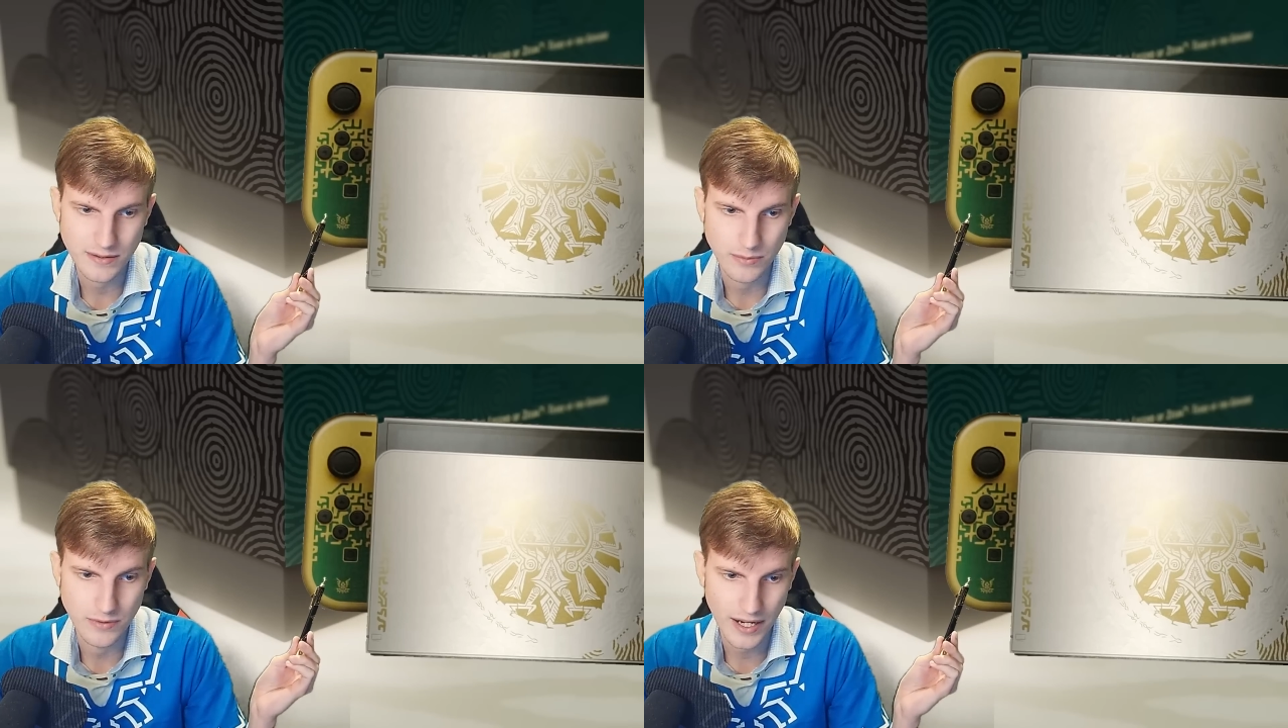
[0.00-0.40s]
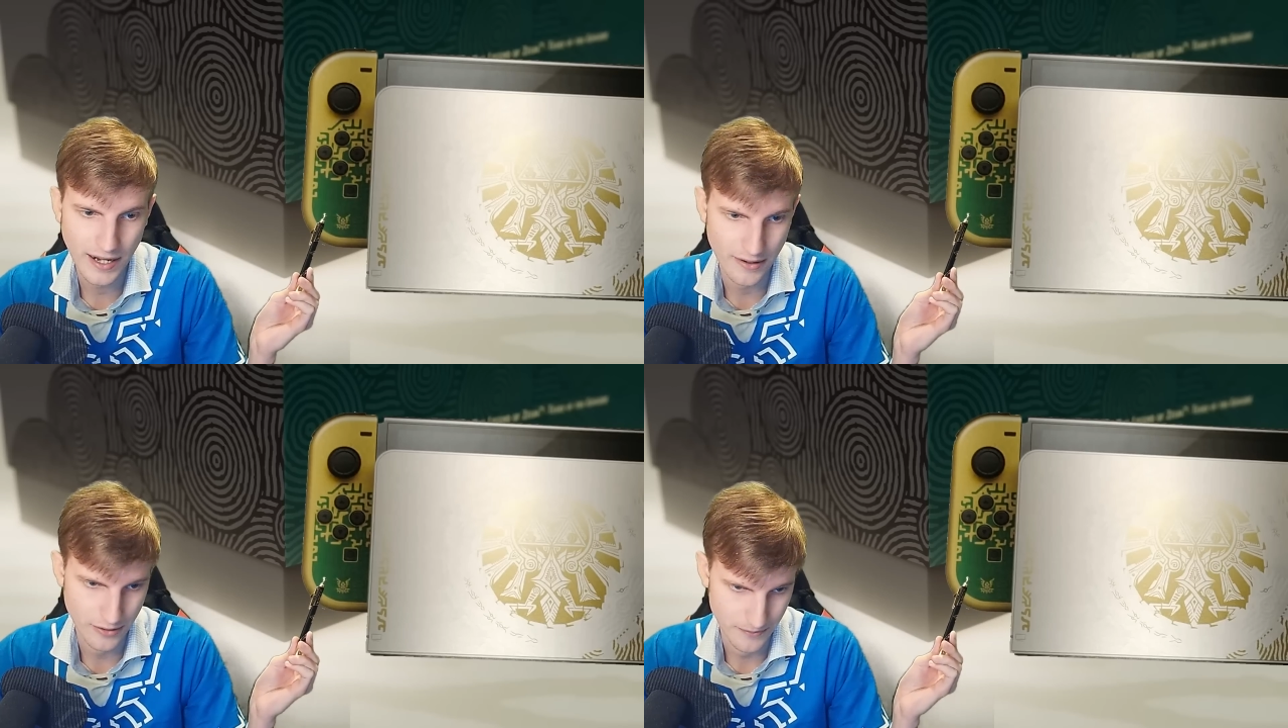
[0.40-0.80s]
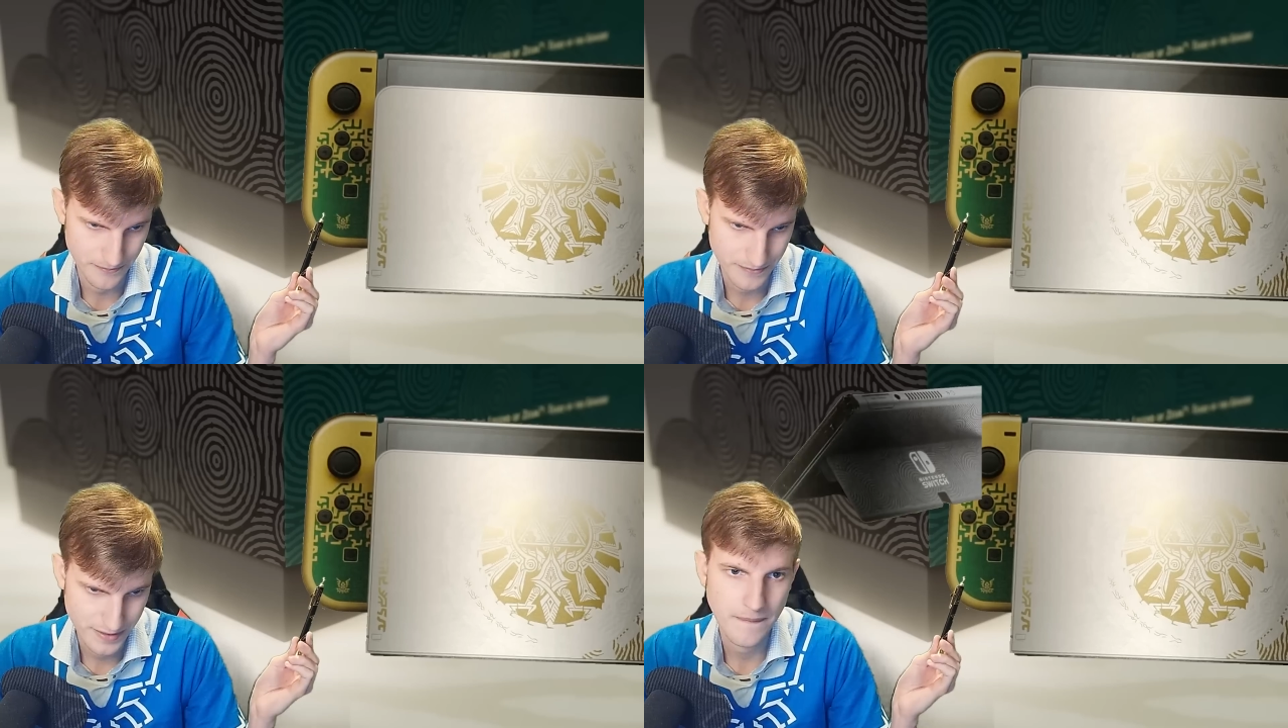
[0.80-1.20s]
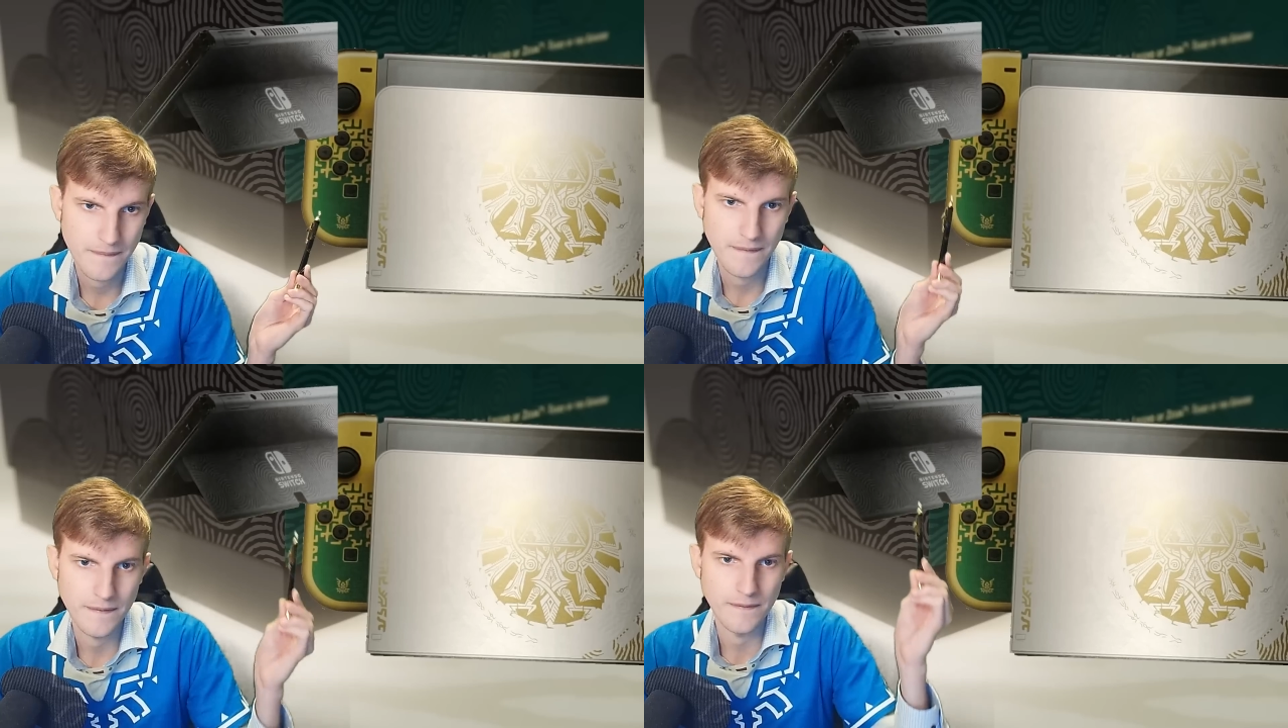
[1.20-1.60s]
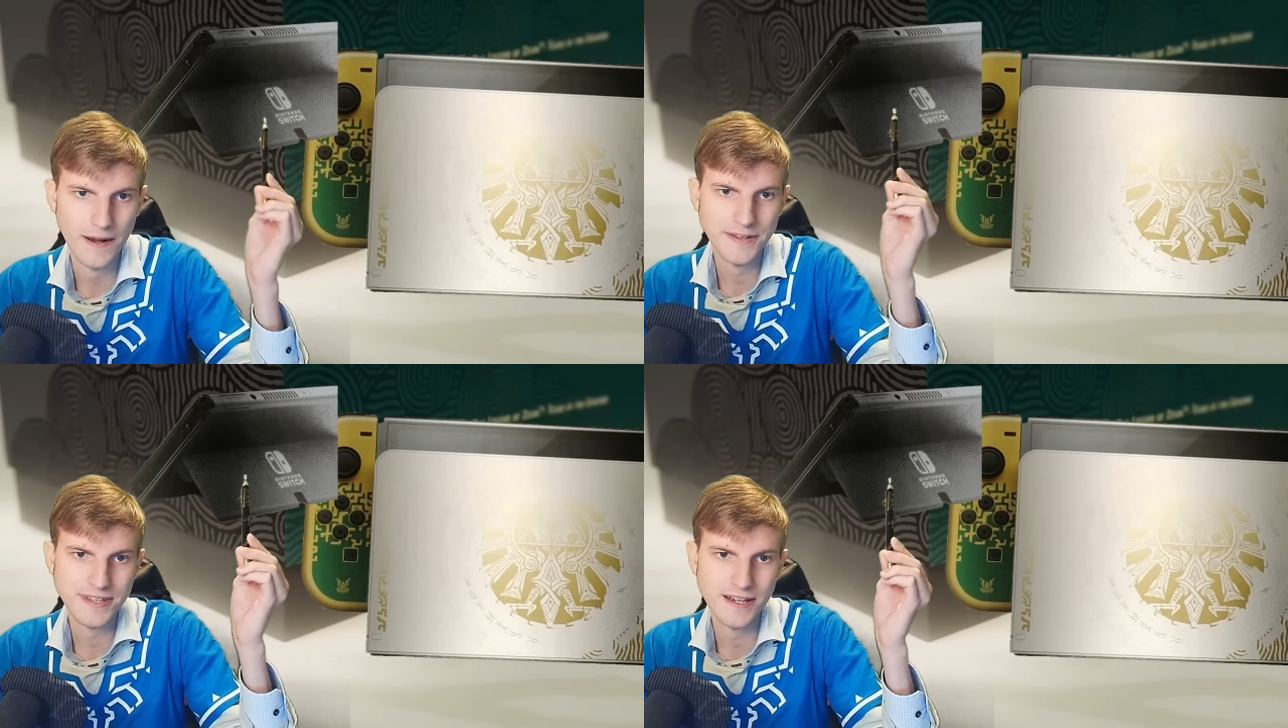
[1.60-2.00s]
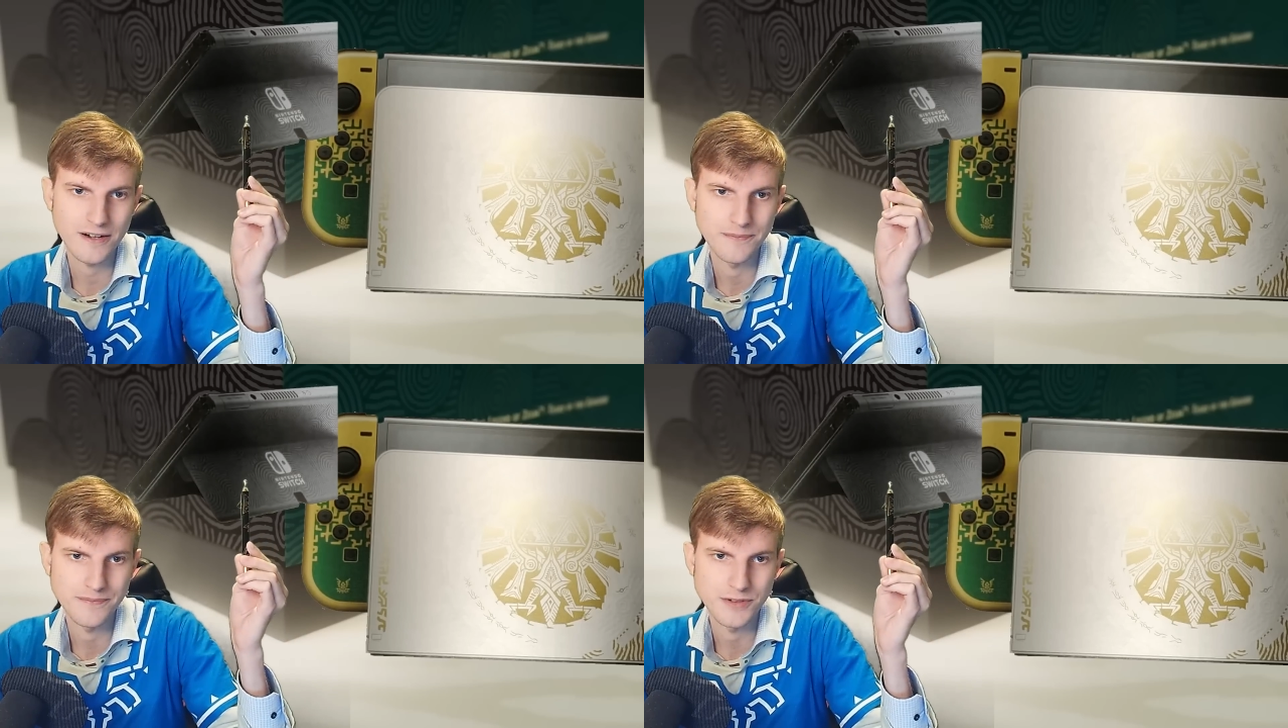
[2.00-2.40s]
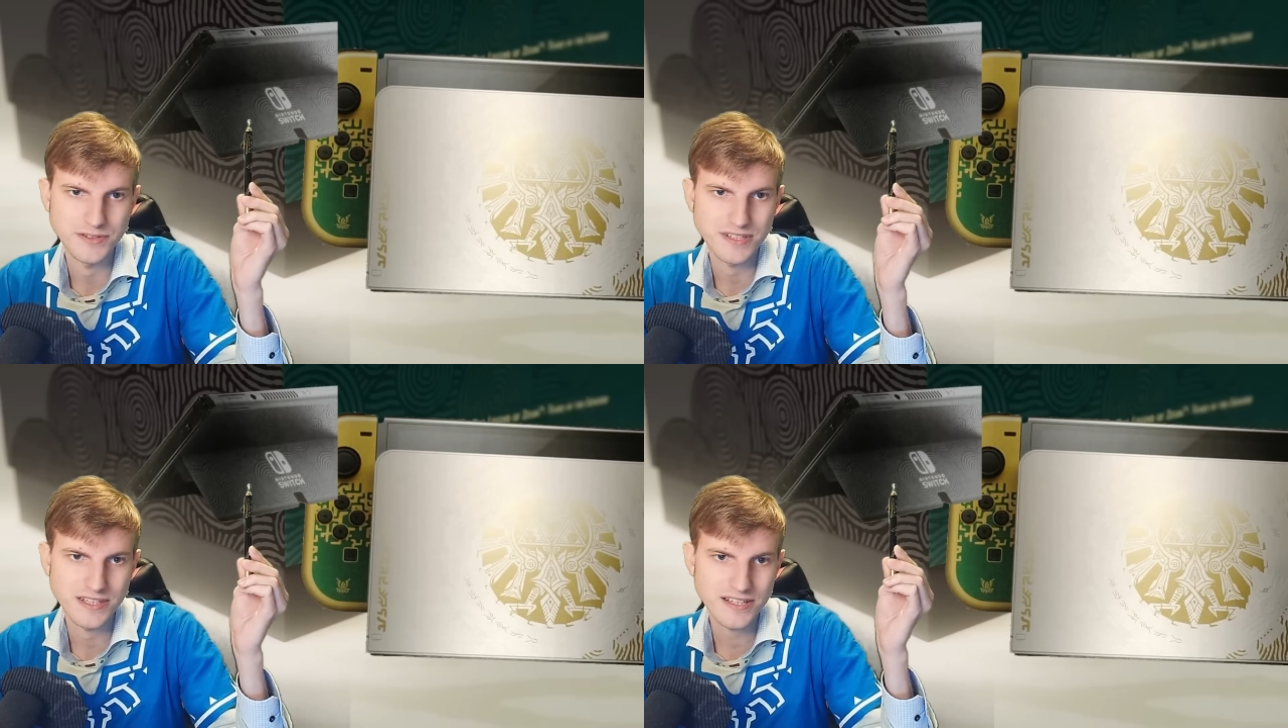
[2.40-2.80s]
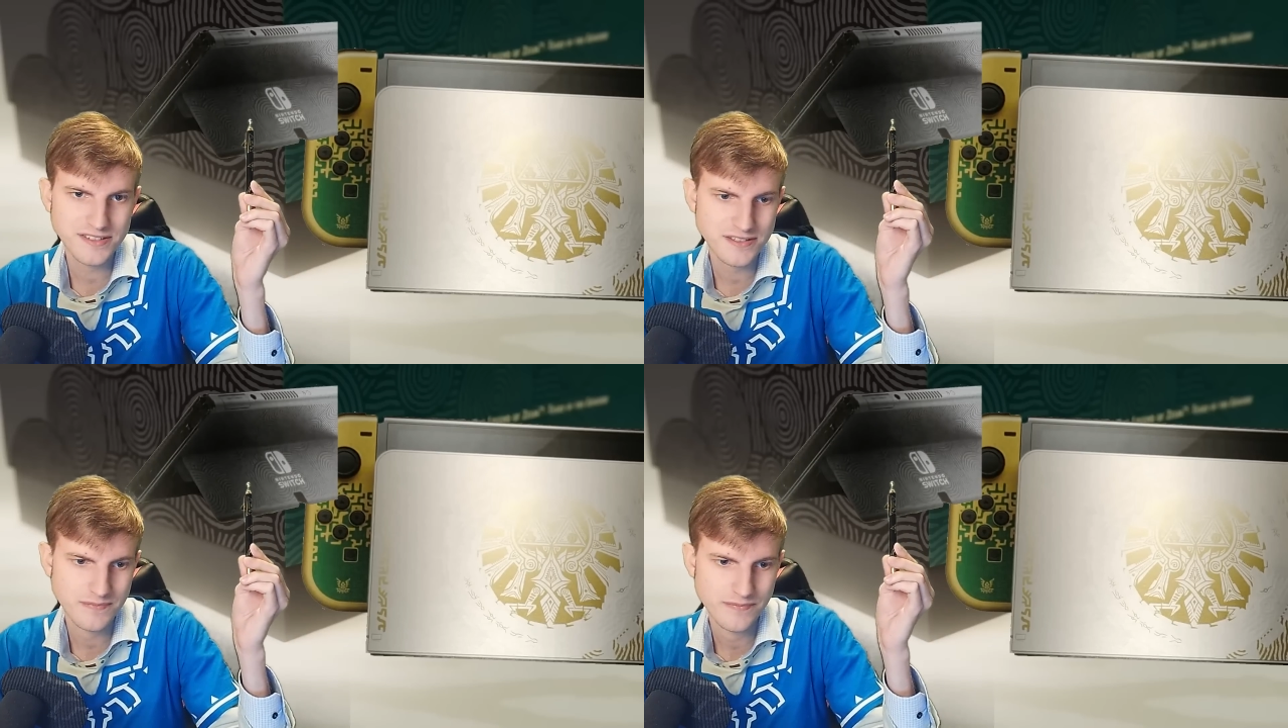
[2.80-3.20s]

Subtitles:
rear. Right here. You see this?